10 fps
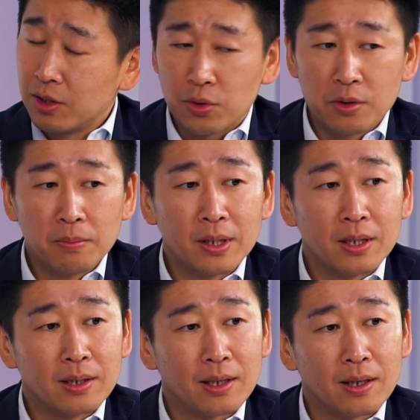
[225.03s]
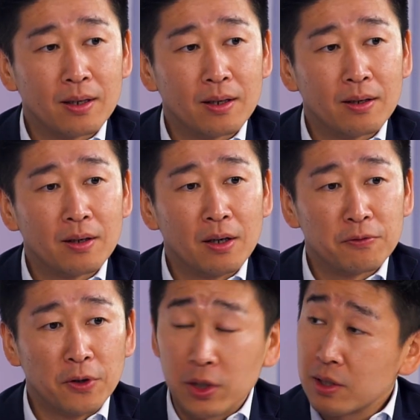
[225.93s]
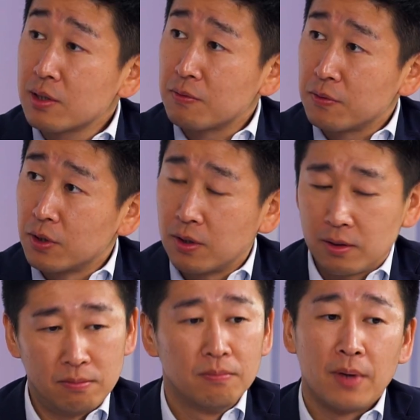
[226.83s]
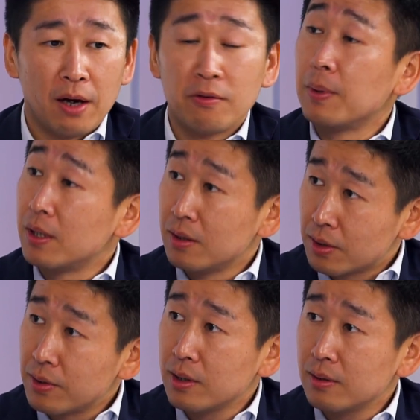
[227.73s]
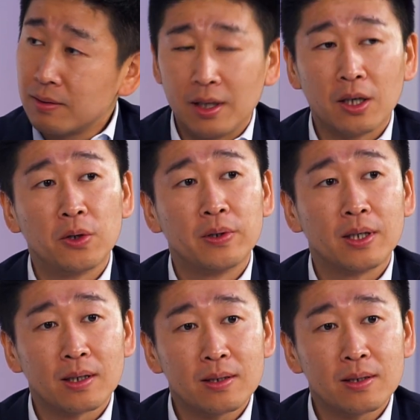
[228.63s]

extremely a focus for everybody in Korea, including